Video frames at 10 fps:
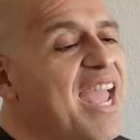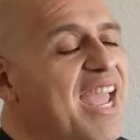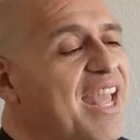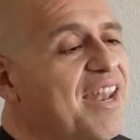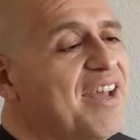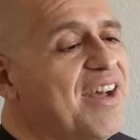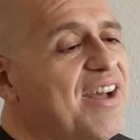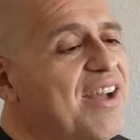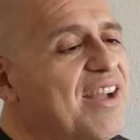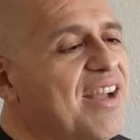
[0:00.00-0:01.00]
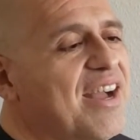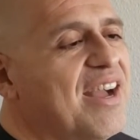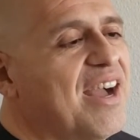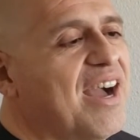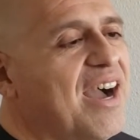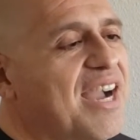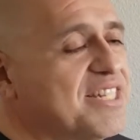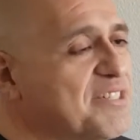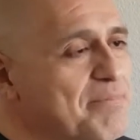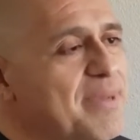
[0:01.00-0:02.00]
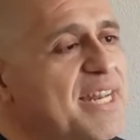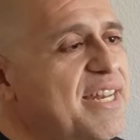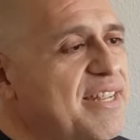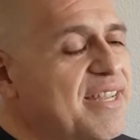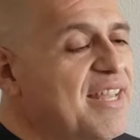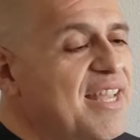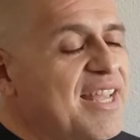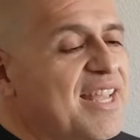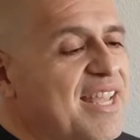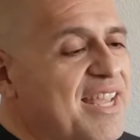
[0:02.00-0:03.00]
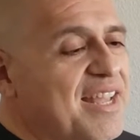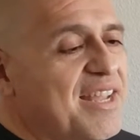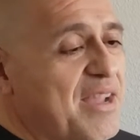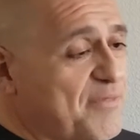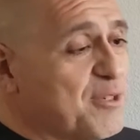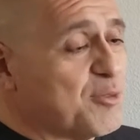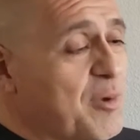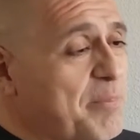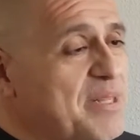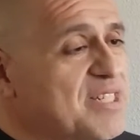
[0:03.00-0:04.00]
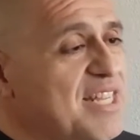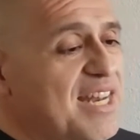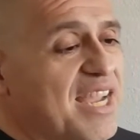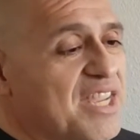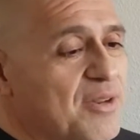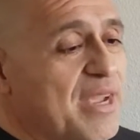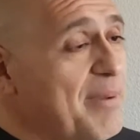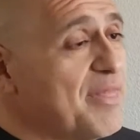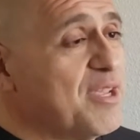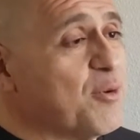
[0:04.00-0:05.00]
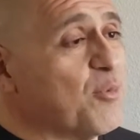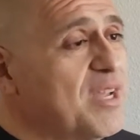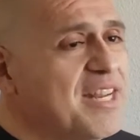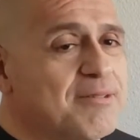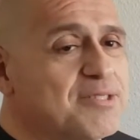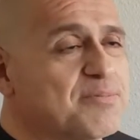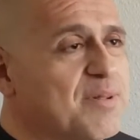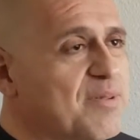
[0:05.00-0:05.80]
And I submitted after Swampy said, like, hey, I think you're ready. It was,